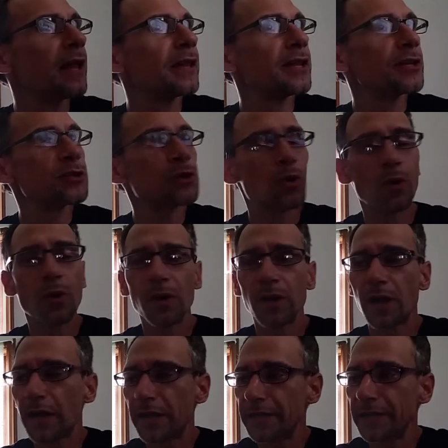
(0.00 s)
this
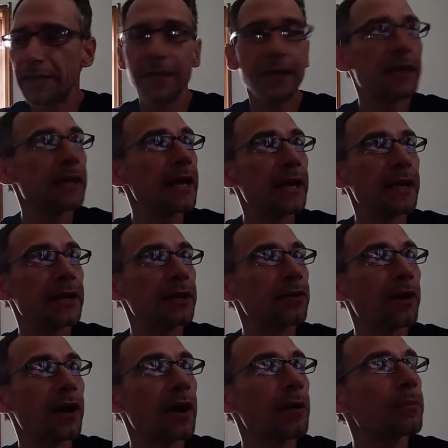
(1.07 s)
online dating
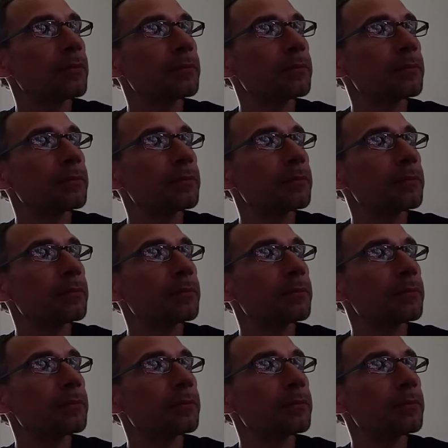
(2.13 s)
crowd.